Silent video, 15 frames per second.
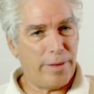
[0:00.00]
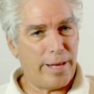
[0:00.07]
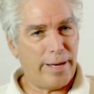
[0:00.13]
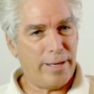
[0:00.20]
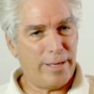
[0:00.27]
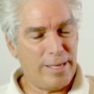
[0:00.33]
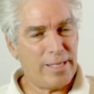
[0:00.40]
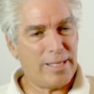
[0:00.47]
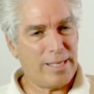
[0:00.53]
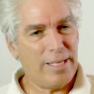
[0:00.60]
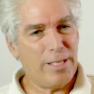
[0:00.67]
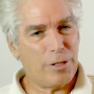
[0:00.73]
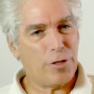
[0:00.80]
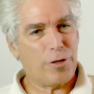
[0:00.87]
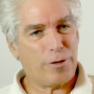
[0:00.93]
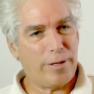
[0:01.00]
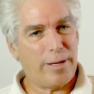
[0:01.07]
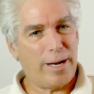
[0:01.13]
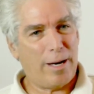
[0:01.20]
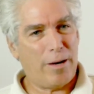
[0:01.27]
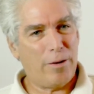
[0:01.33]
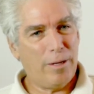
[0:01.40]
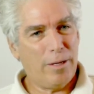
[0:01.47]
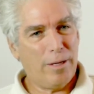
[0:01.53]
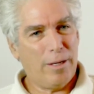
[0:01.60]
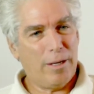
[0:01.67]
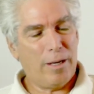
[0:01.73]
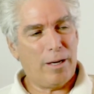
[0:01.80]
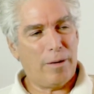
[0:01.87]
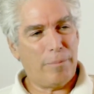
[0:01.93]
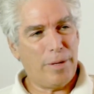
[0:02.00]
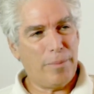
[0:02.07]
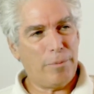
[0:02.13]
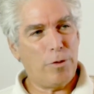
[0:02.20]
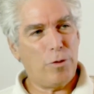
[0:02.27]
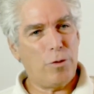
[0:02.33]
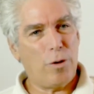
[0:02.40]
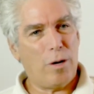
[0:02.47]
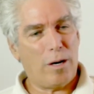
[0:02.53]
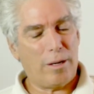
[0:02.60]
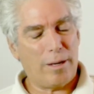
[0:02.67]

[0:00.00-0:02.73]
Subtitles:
that it is easier now. People who